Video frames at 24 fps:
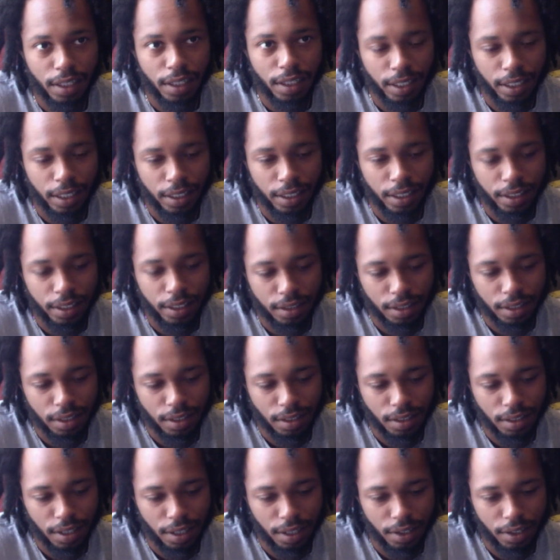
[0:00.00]
getting into
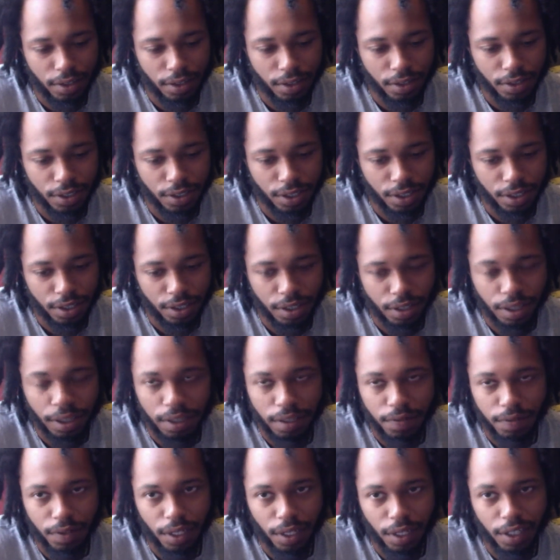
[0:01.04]
this energy
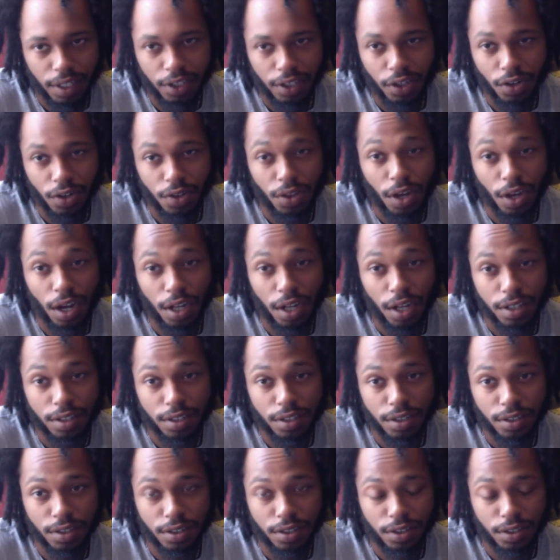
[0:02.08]
of like your
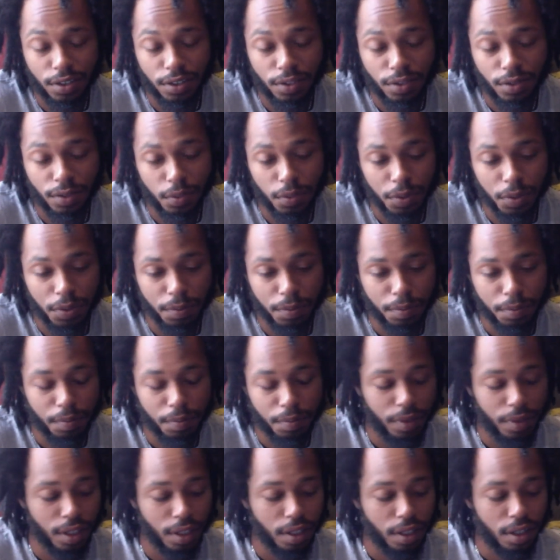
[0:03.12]
thoughts. You feel me?
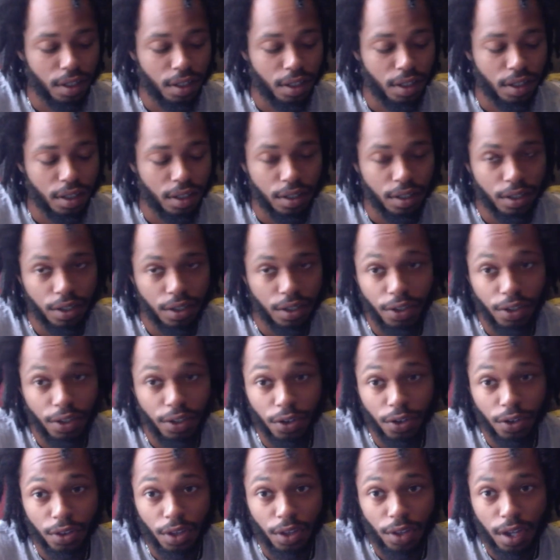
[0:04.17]
Your
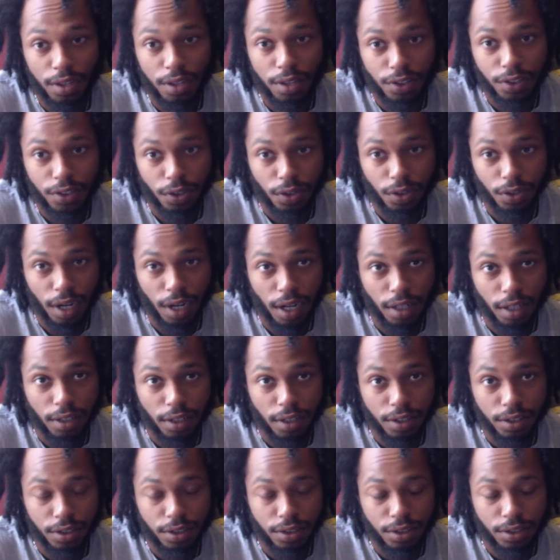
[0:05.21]
thoughts, your
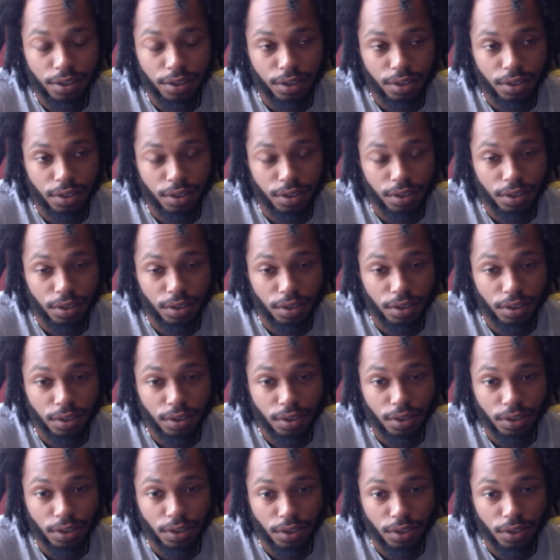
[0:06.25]
knowledge,
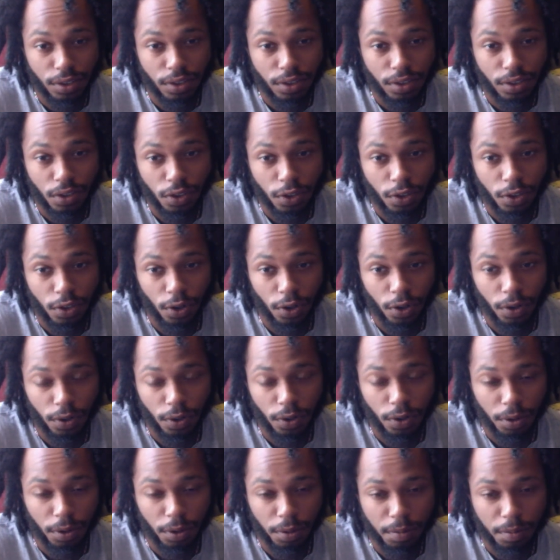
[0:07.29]

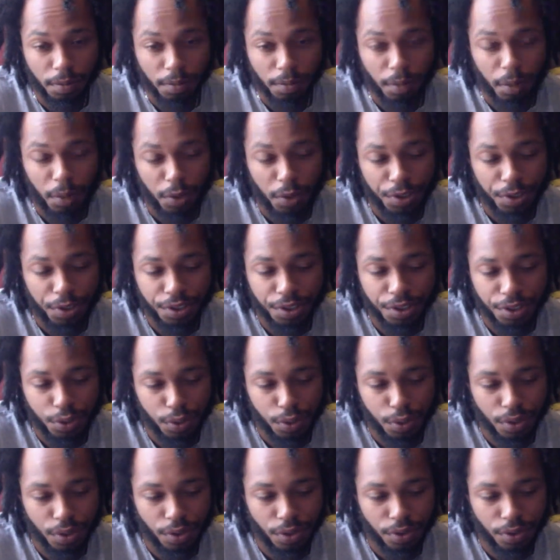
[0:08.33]
your emotions to a
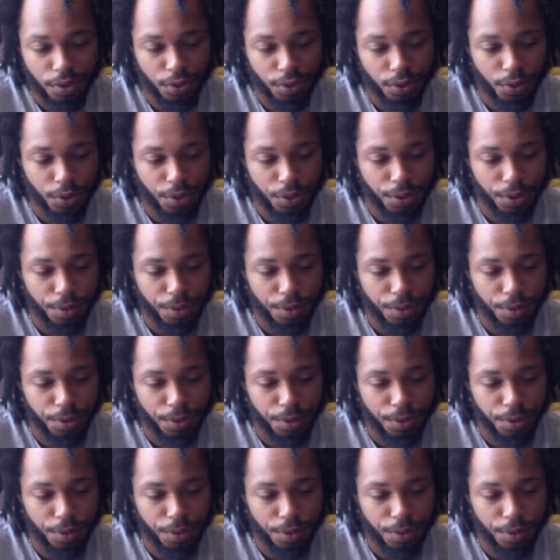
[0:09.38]
certain degree.